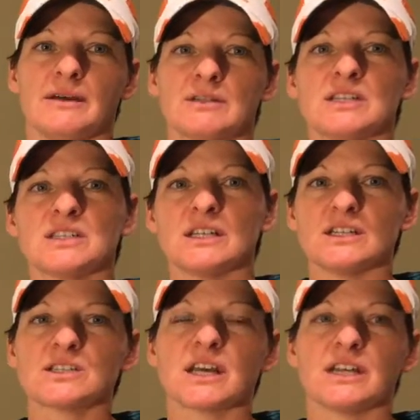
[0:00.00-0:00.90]
because it
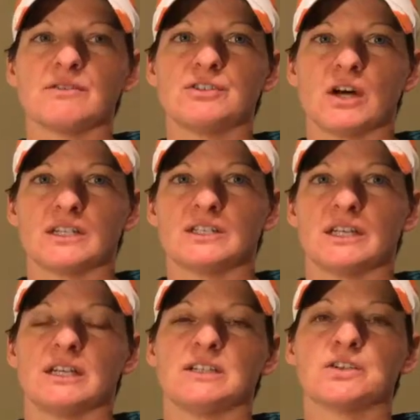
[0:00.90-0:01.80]
is kind of
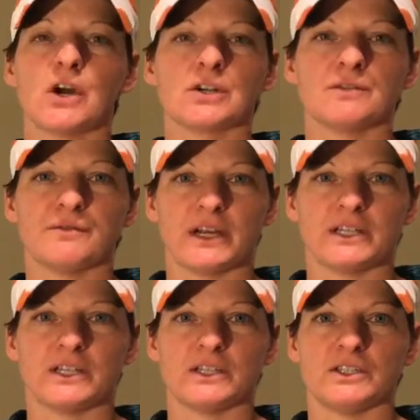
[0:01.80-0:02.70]
daunting and it's hard to find
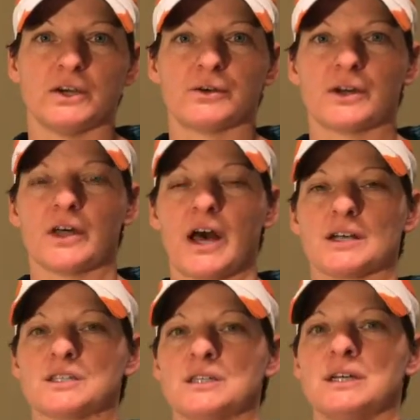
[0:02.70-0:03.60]
a good yoga
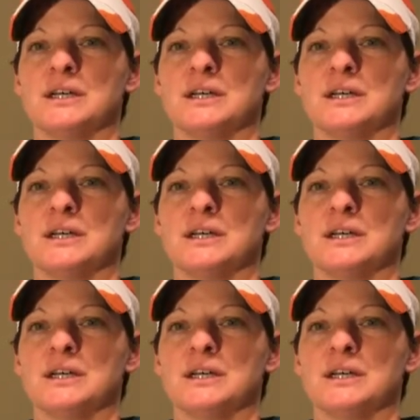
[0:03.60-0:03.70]
class.